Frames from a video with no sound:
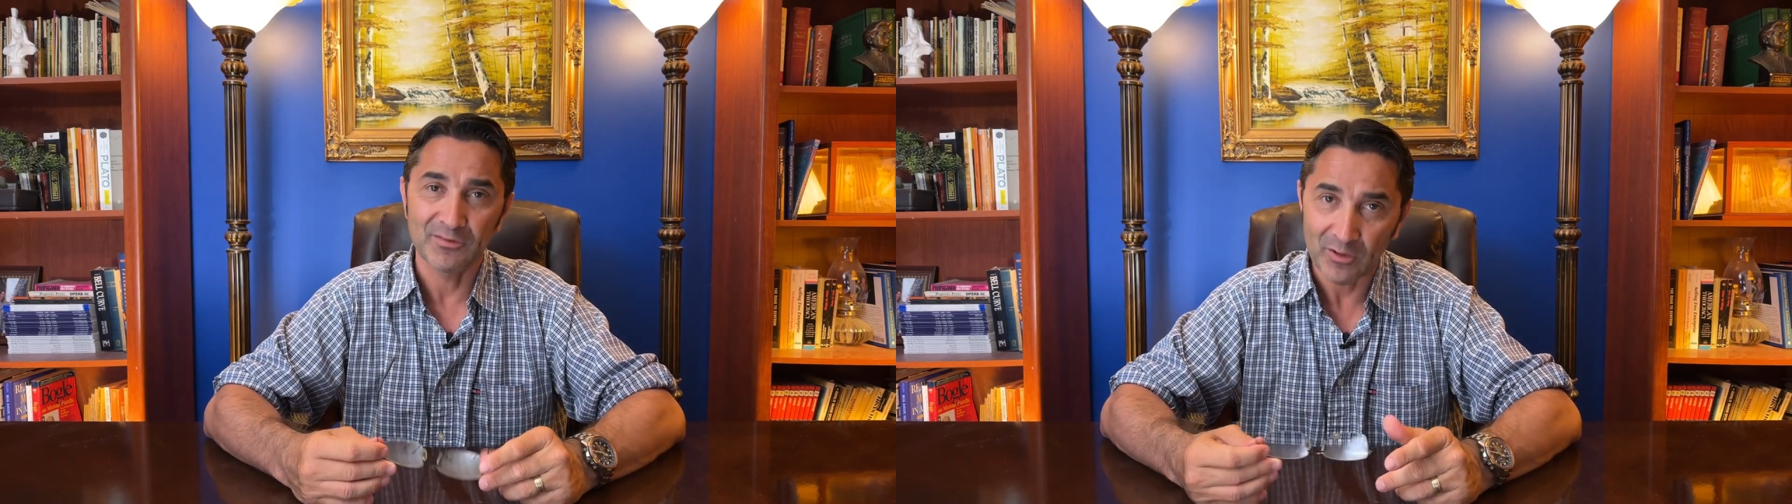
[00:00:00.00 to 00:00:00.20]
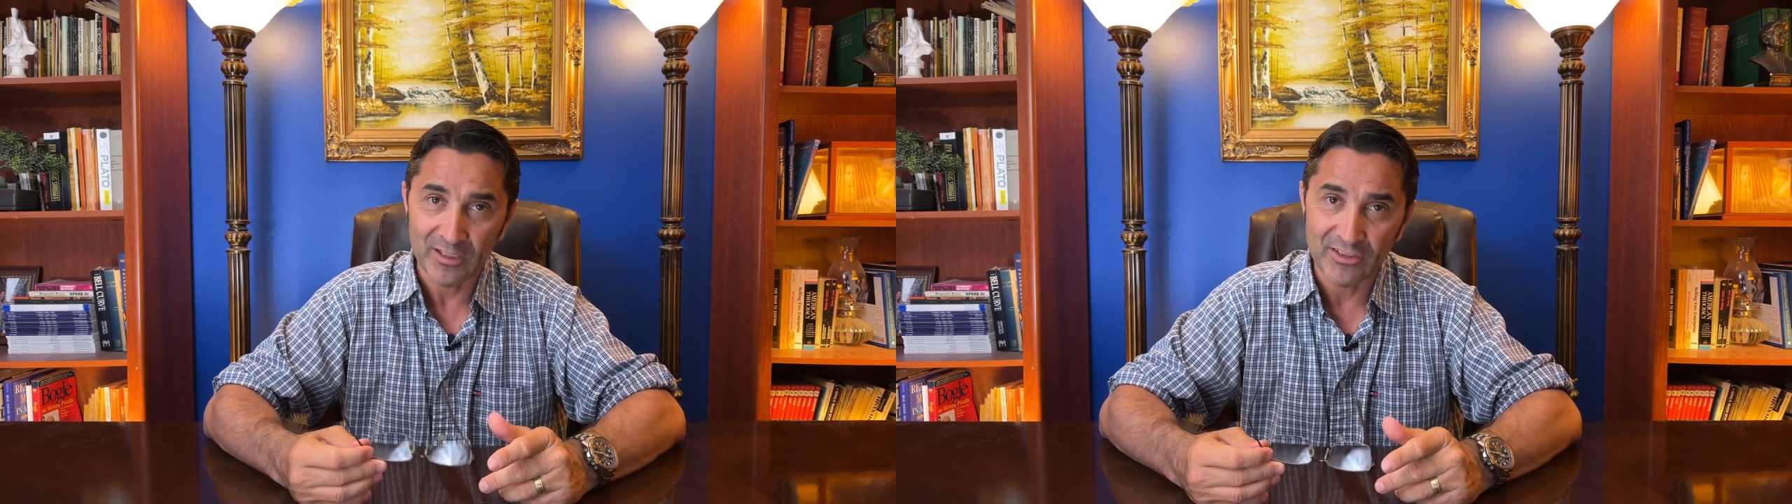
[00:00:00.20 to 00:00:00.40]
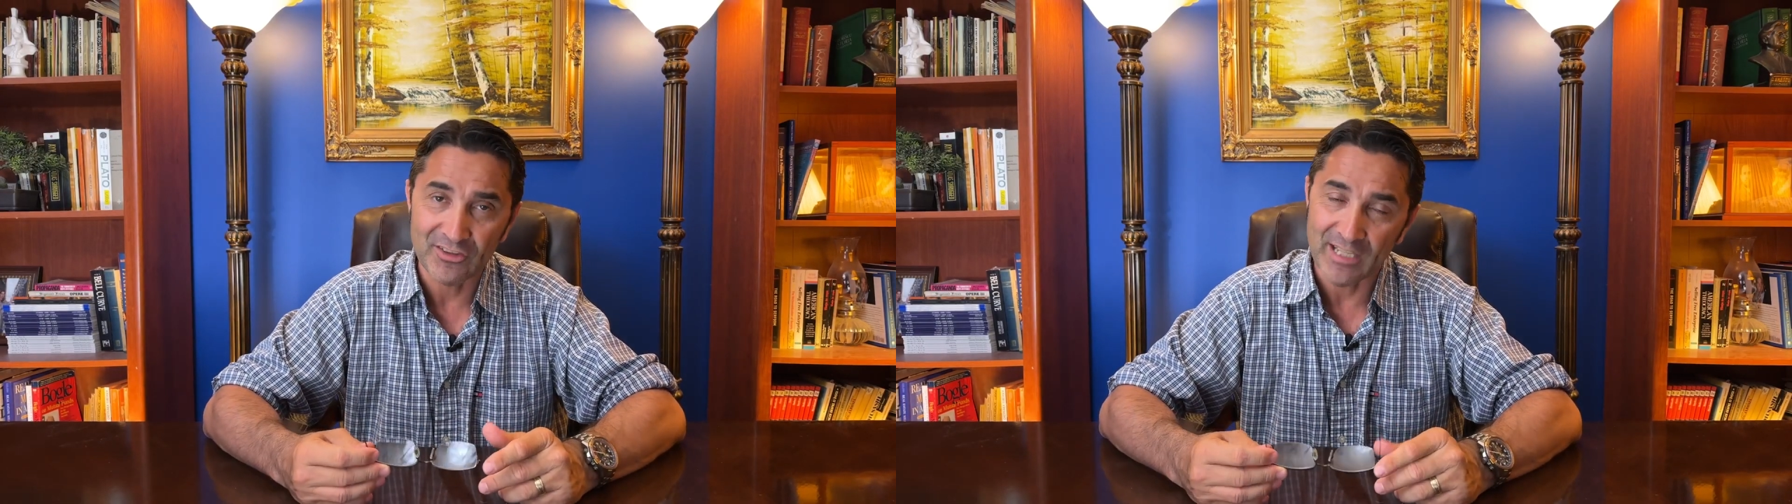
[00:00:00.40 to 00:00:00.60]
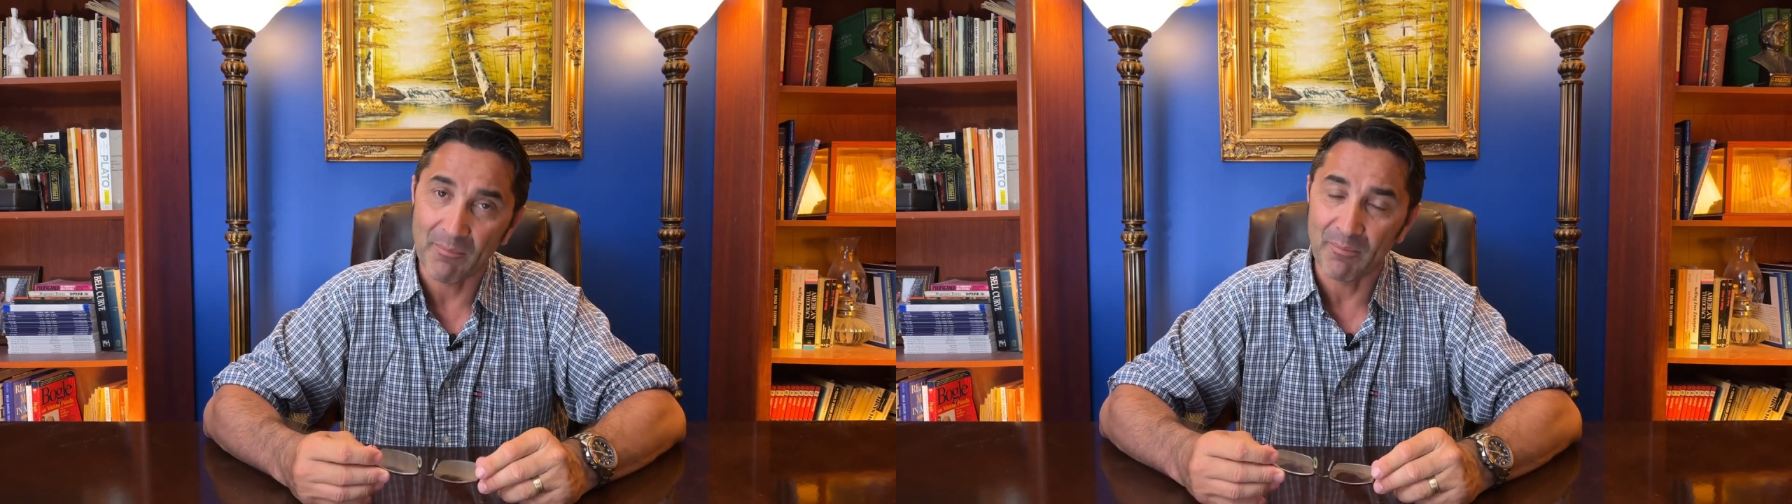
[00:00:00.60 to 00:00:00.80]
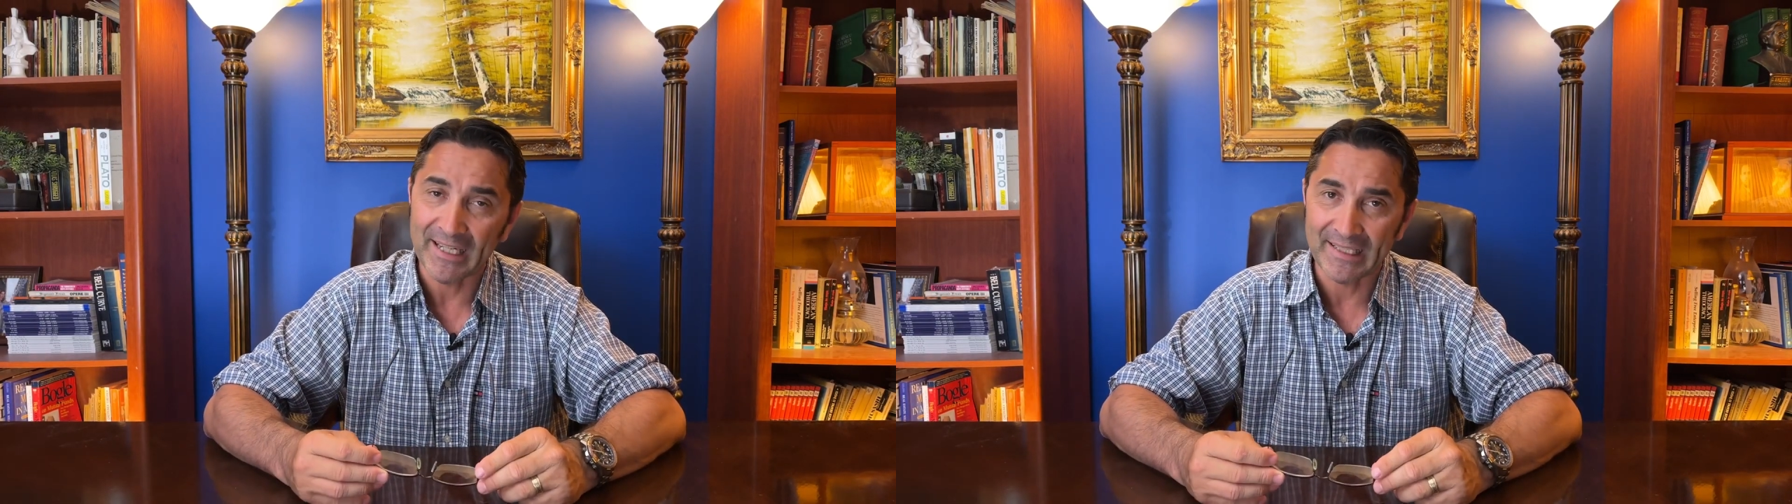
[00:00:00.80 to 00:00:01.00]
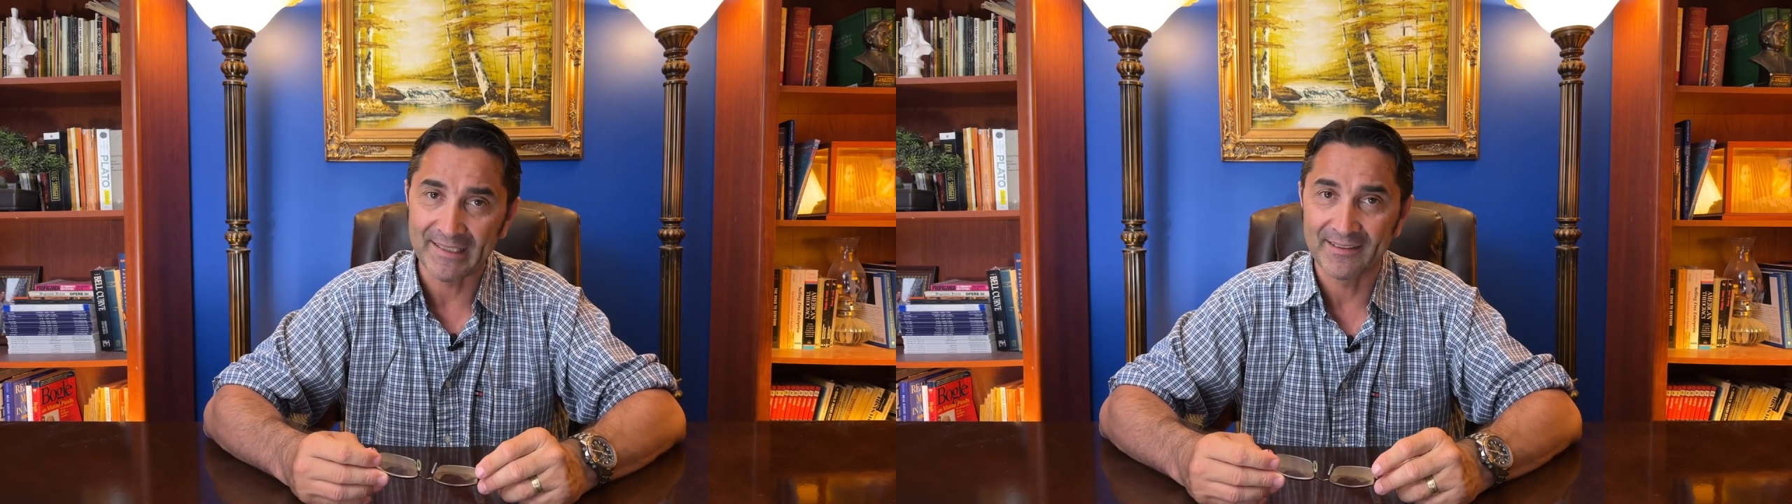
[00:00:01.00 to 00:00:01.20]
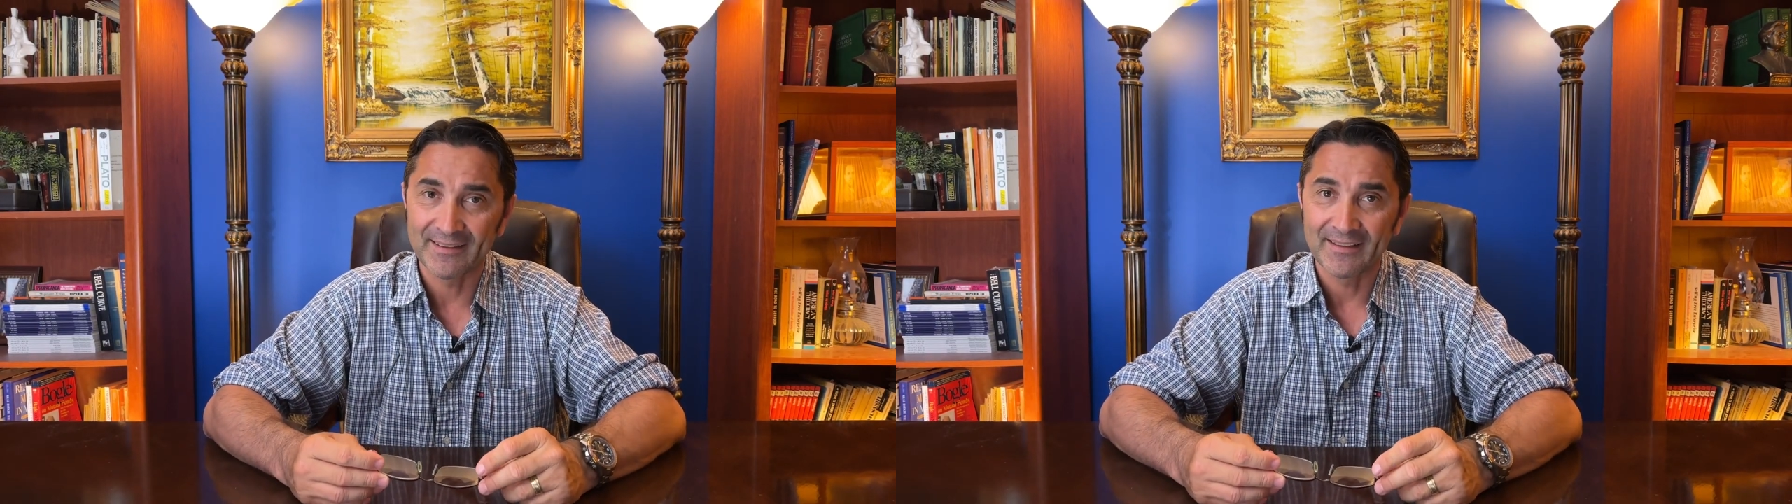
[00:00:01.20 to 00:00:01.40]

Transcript: for his campaign.